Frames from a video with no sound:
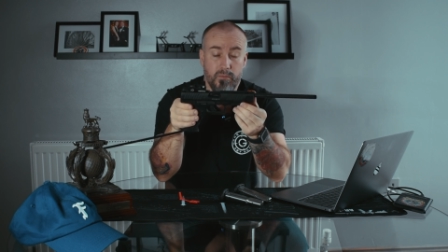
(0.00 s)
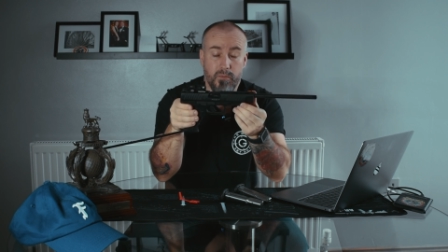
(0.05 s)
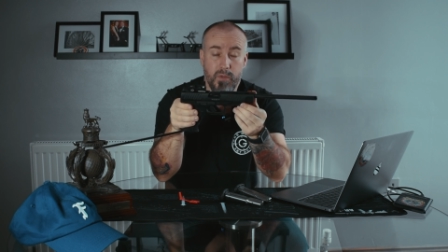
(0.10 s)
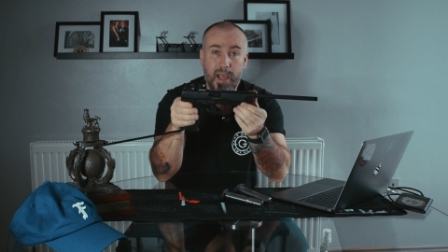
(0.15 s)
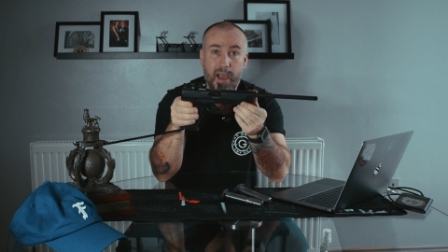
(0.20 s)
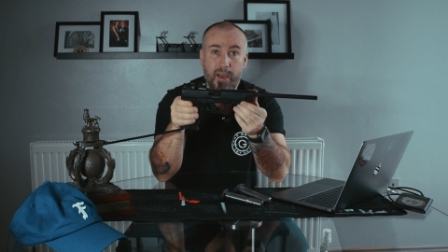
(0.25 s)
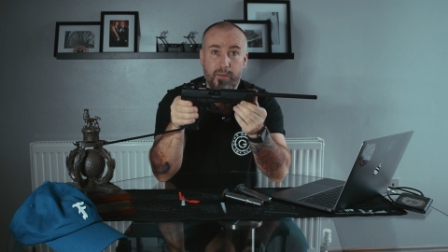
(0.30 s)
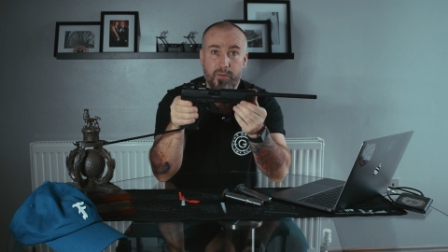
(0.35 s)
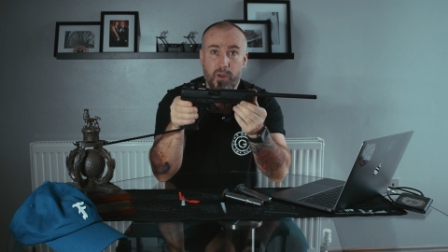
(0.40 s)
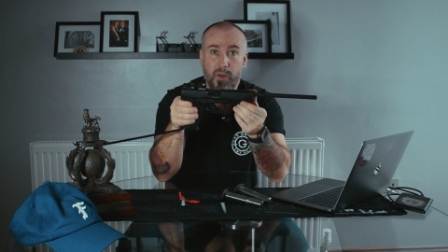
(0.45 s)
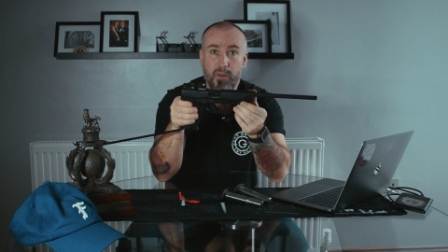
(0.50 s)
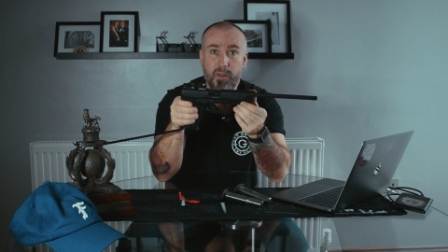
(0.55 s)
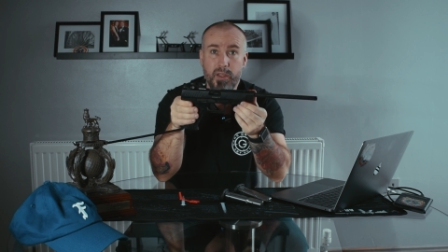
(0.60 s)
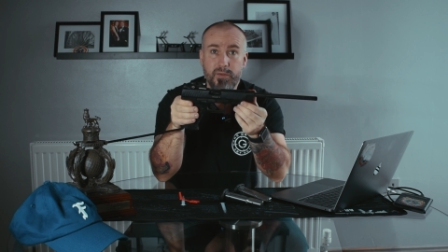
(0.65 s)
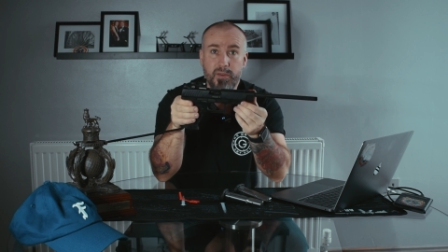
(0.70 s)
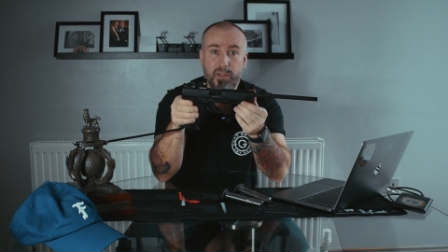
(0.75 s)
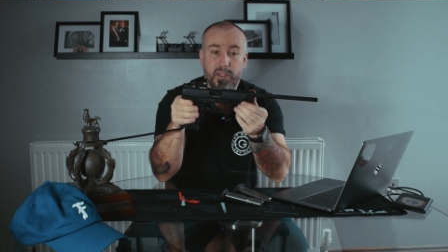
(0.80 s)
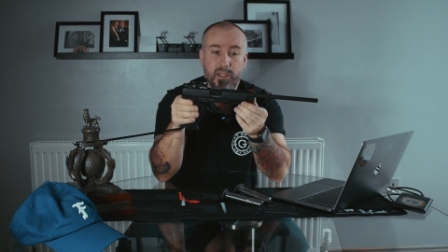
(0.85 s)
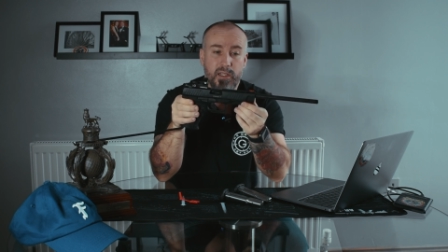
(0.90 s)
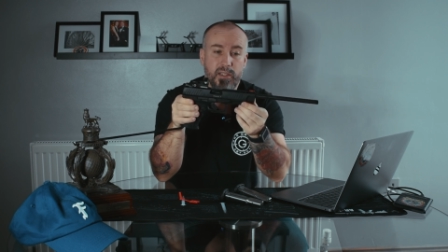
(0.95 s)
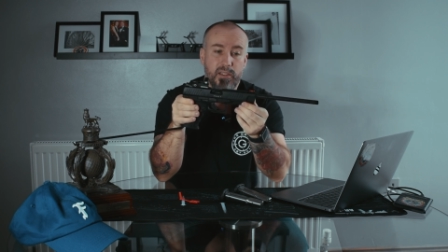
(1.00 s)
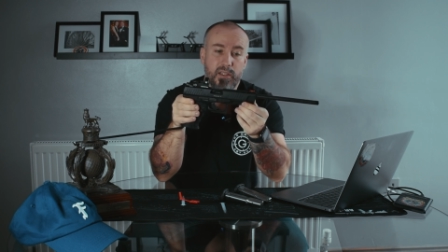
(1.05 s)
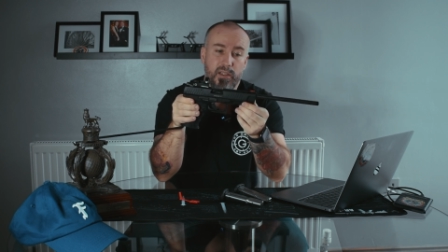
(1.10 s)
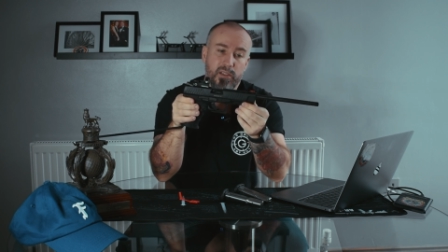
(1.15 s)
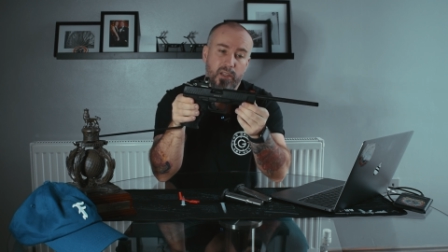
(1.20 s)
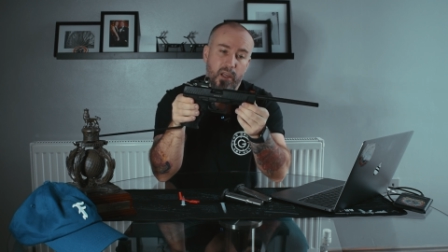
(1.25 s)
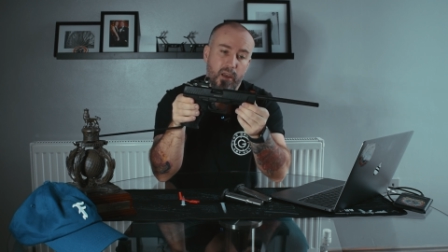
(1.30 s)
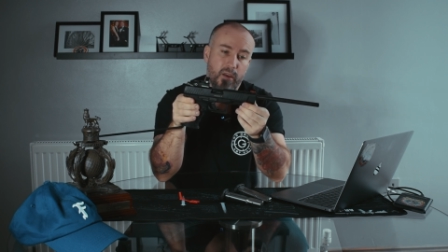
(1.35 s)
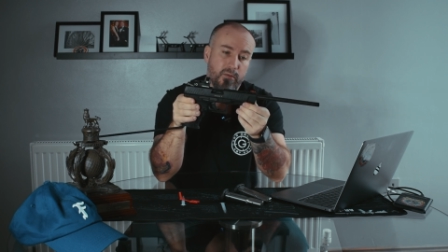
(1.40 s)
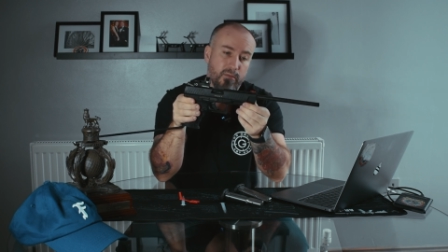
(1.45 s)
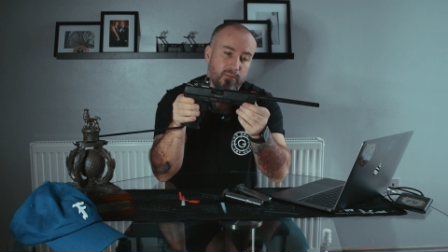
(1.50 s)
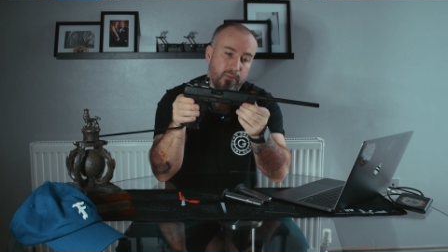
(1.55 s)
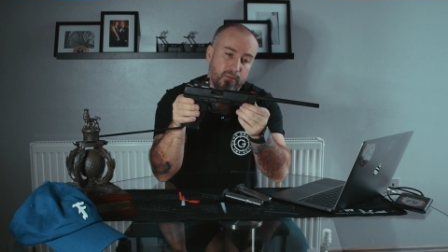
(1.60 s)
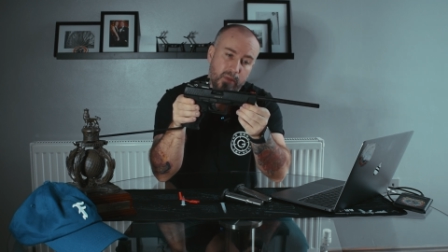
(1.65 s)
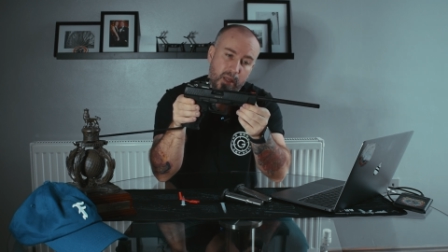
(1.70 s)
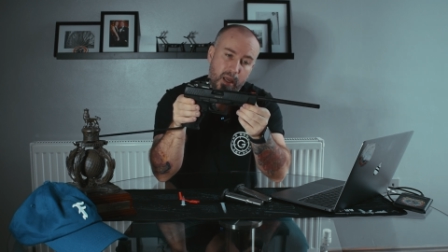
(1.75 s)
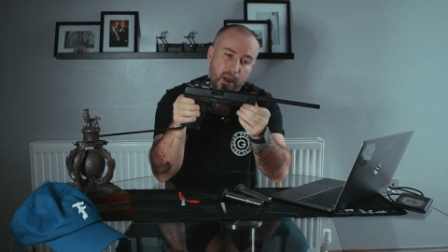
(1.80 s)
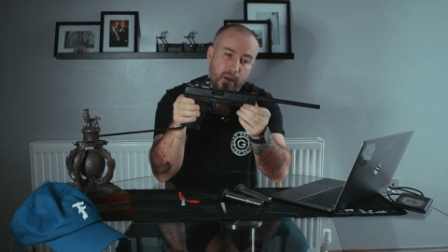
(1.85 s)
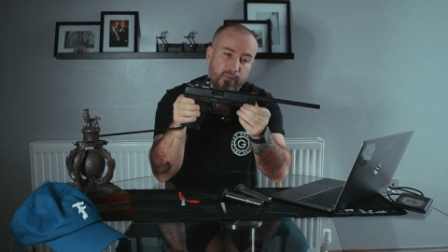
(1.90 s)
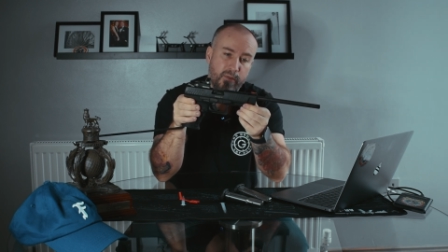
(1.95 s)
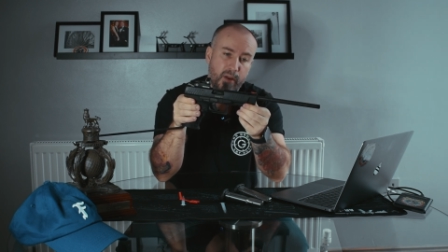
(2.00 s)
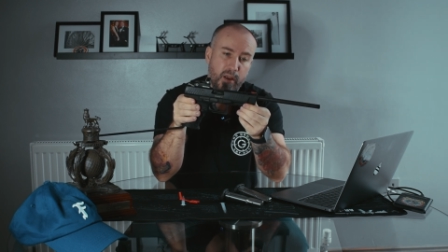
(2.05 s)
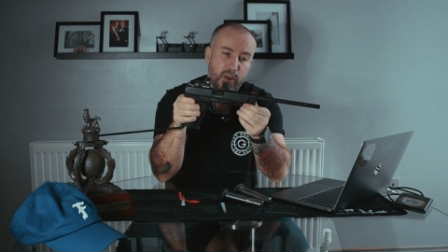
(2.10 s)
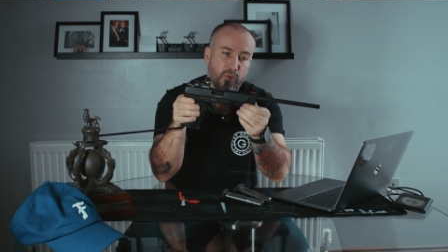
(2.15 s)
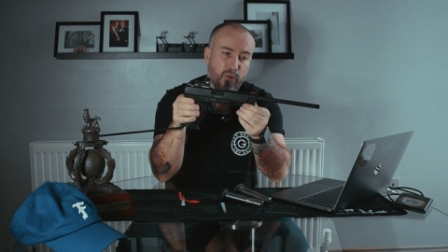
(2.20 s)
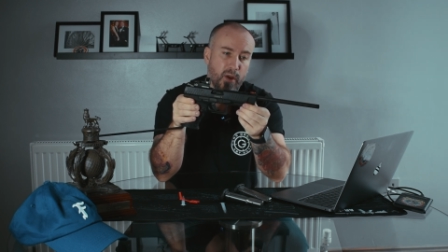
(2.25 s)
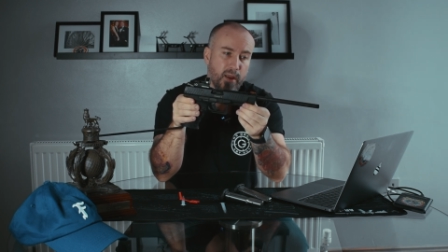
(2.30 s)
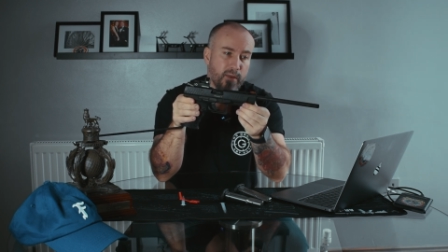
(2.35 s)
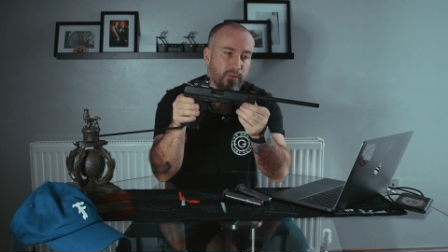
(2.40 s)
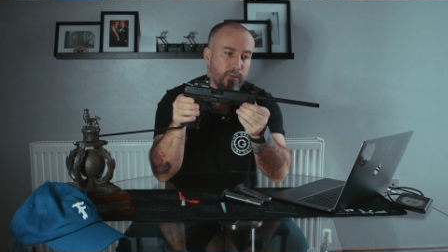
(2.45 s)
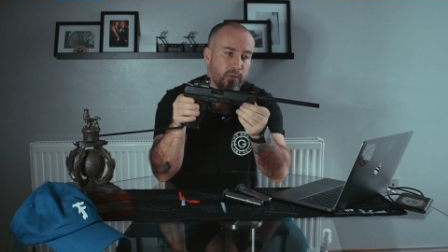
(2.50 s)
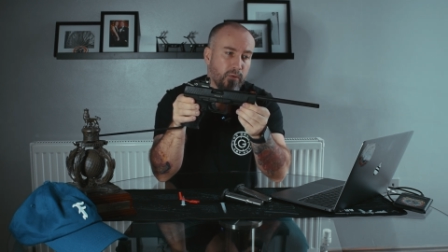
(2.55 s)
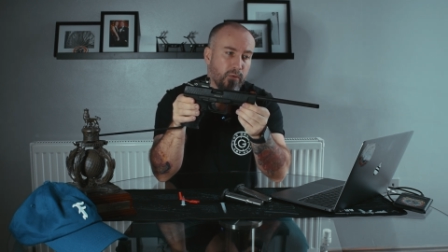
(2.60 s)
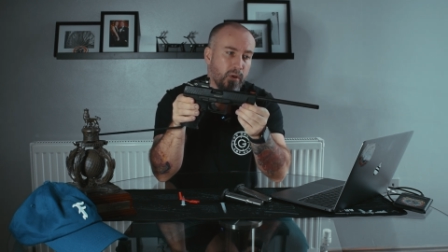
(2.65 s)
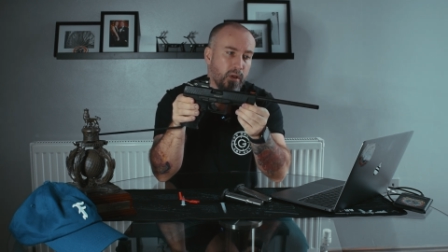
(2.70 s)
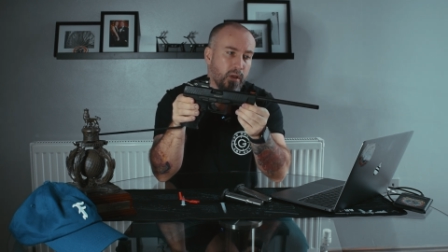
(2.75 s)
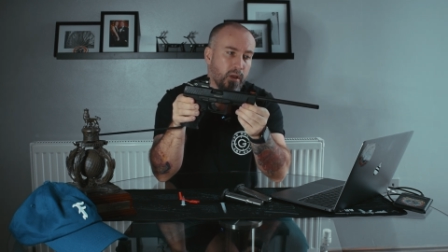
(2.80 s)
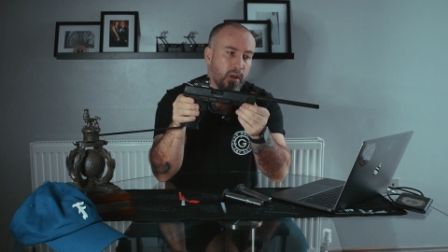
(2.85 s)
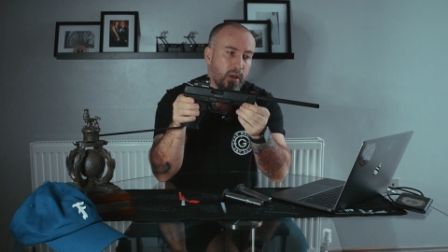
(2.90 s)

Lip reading: have got this facility, so yeah, I'm very grateful.